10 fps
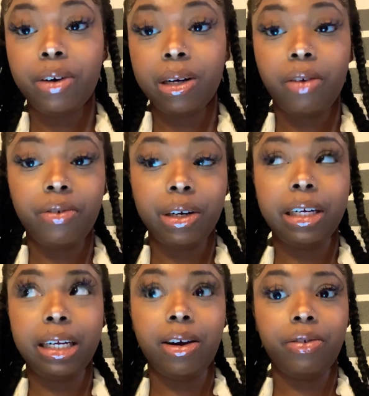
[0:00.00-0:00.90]
and over
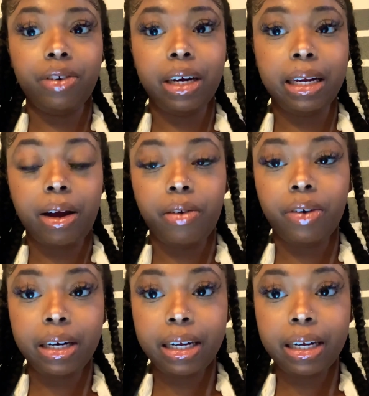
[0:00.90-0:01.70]
and over and over and over